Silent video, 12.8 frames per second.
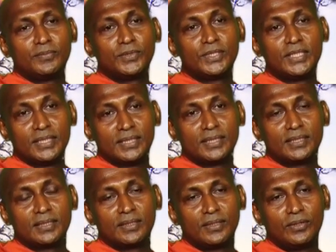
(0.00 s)
Buddha,
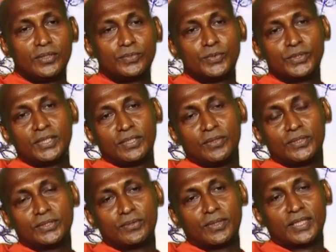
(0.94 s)
Lord Buddha
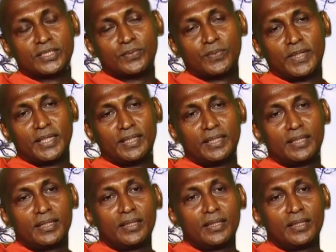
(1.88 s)
also explained,